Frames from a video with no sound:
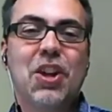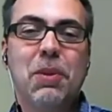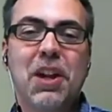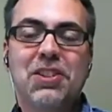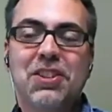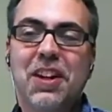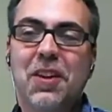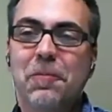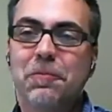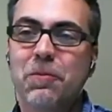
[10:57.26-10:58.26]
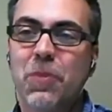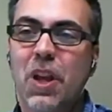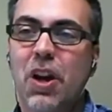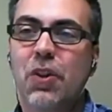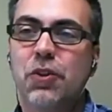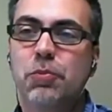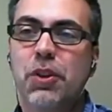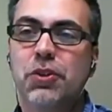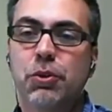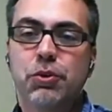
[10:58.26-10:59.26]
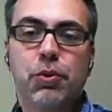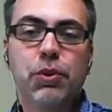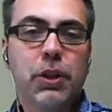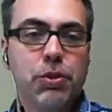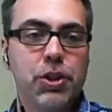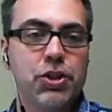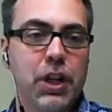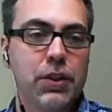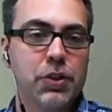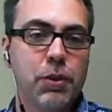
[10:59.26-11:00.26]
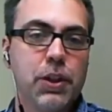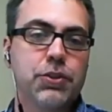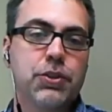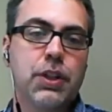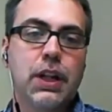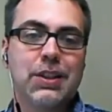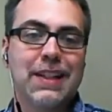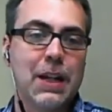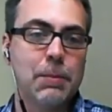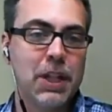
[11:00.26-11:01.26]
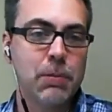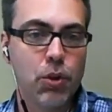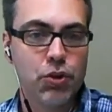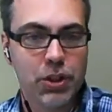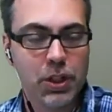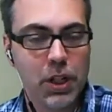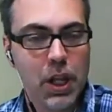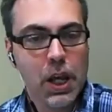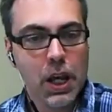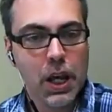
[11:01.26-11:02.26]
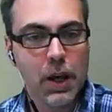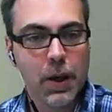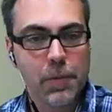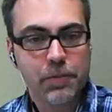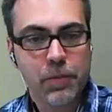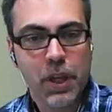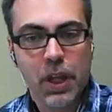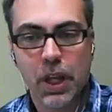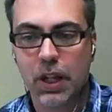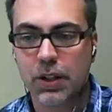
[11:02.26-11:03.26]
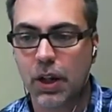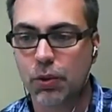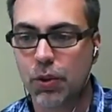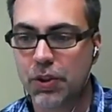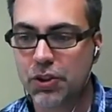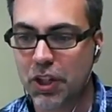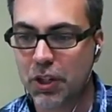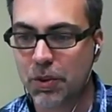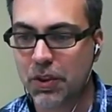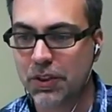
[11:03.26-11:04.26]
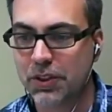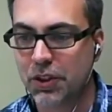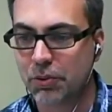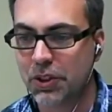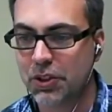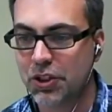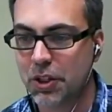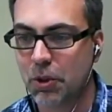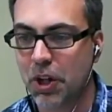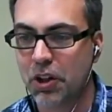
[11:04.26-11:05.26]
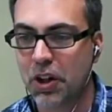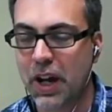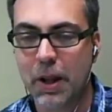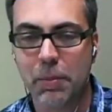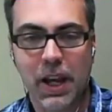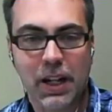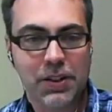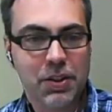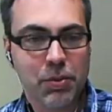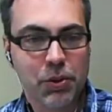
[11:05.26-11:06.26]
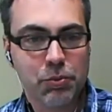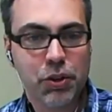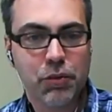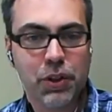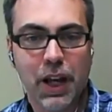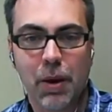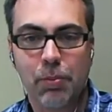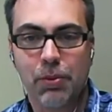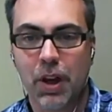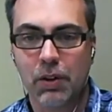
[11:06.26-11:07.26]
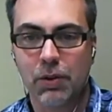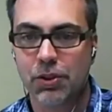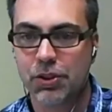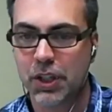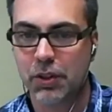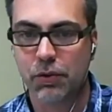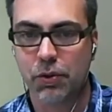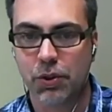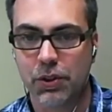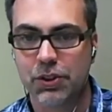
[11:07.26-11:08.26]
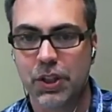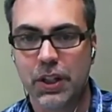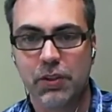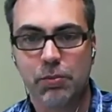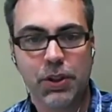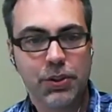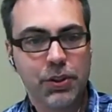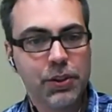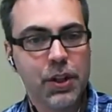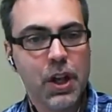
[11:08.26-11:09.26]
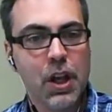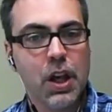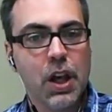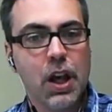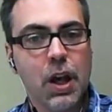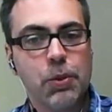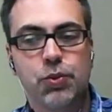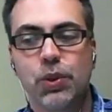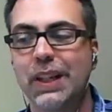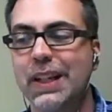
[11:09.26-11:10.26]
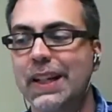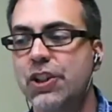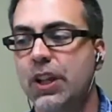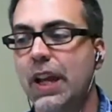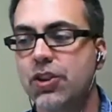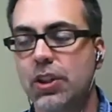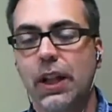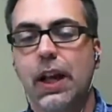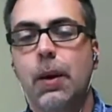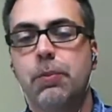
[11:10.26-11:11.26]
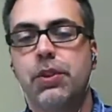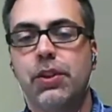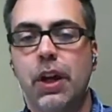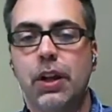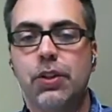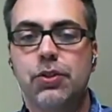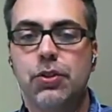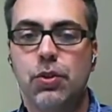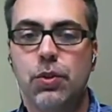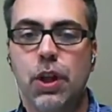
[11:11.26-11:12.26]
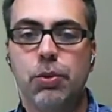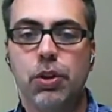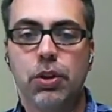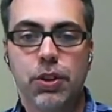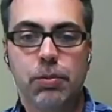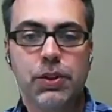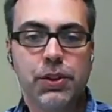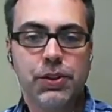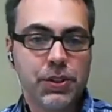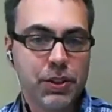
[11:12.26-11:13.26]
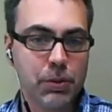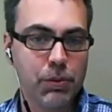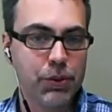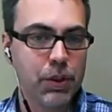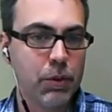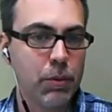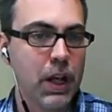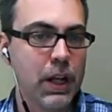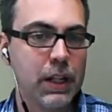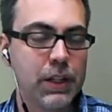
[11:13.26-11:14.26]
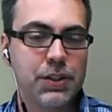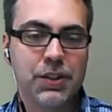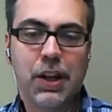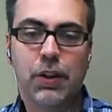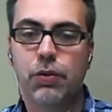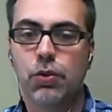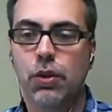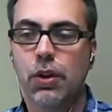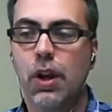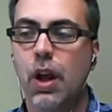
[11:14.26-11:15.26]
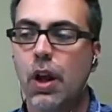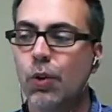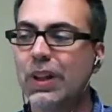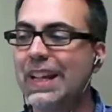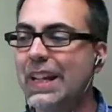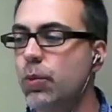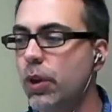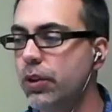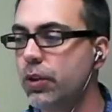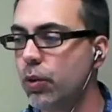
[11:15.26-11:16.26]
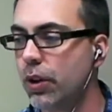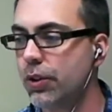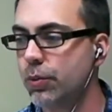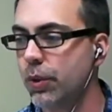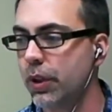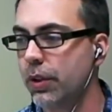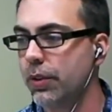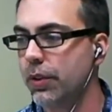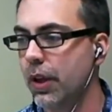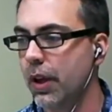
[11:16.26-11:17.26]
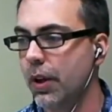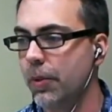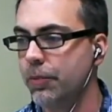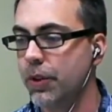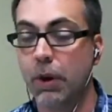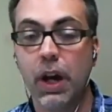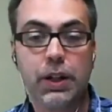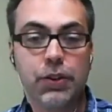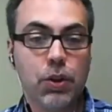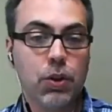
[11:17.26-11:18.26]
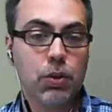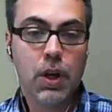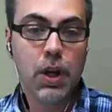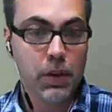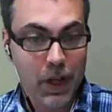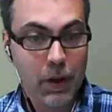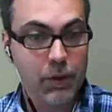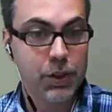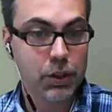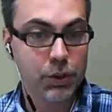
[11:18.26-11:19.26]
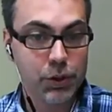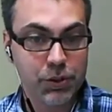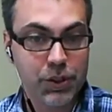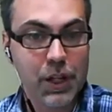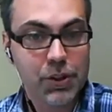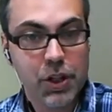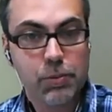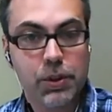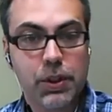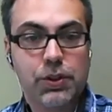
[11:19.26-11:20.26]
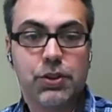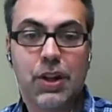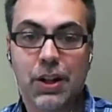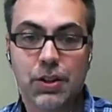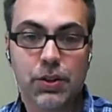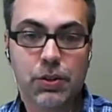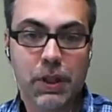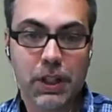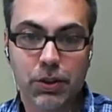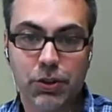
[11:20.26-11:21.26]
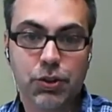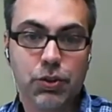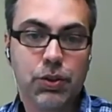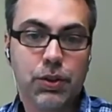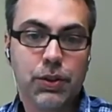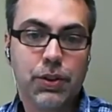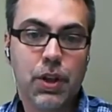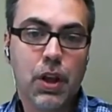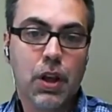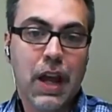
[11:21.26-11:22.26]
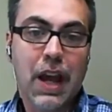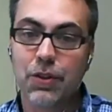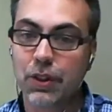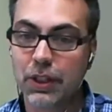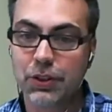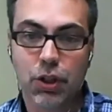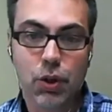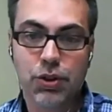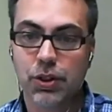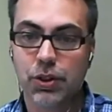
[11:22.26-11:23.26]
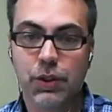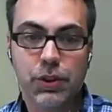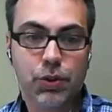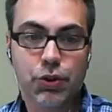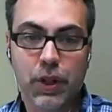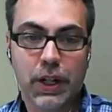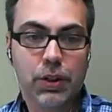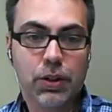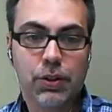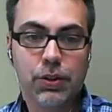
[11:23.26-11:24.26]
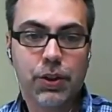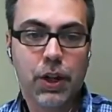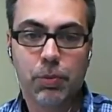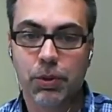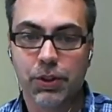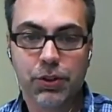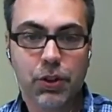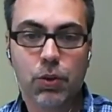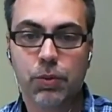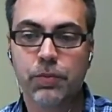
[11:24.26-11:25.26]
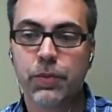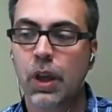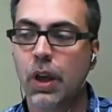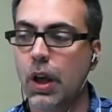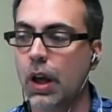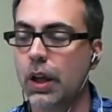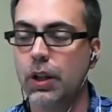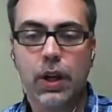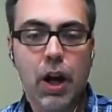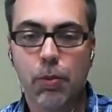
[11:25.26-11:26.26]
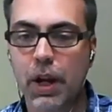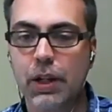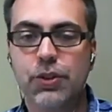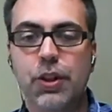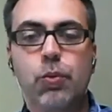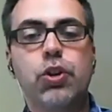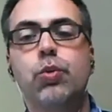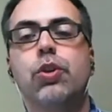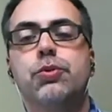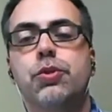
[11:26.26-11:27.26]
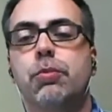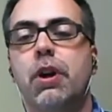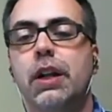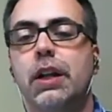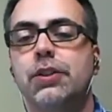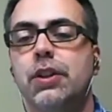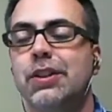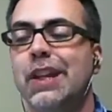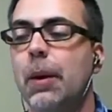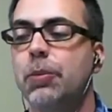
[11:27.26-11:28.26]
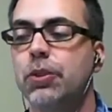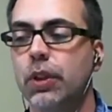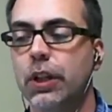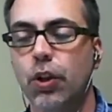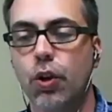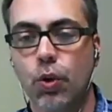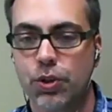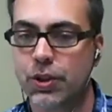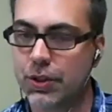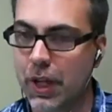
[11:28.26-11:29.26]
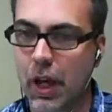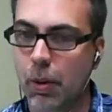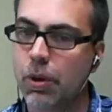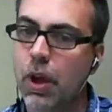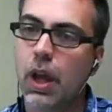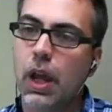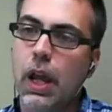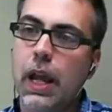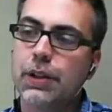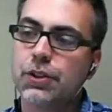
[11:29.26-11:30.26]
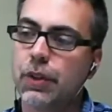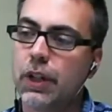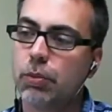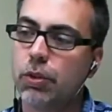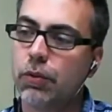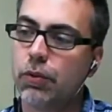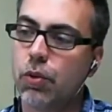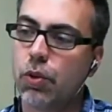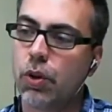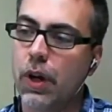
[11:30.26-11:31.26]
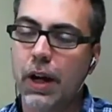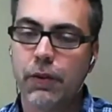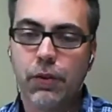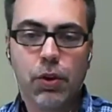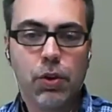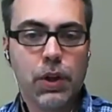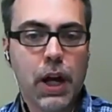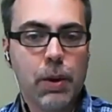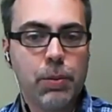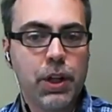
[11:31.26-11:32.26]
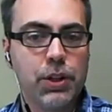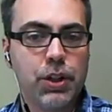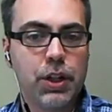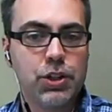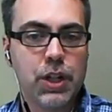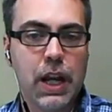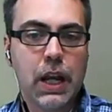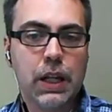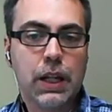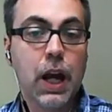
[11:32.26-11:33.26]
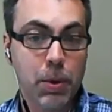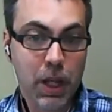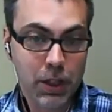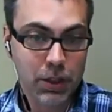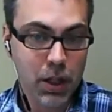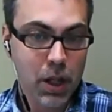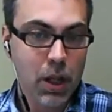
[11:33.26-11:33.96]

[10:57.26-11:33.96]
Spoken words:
about our sponsor, which we really appreciate. And our sponsor today is Anatomy in Motion. And Ruth has shared with us it's the reason she bought her iPad. It's the most beautiful app I've ever seen for the study of muscles. It's really an educational app designed to help you learn the muscle systems of the body, and it's designed for really anyone who works with the body. So that obviously includes massage therapists, doctors, medical students, athletes, coaches, physical trainers, therapists. So chiropractors, anyone who works with the body. It's an absolutely gorgeous app, and it's available for iPhone, iPod Touch, and iPad.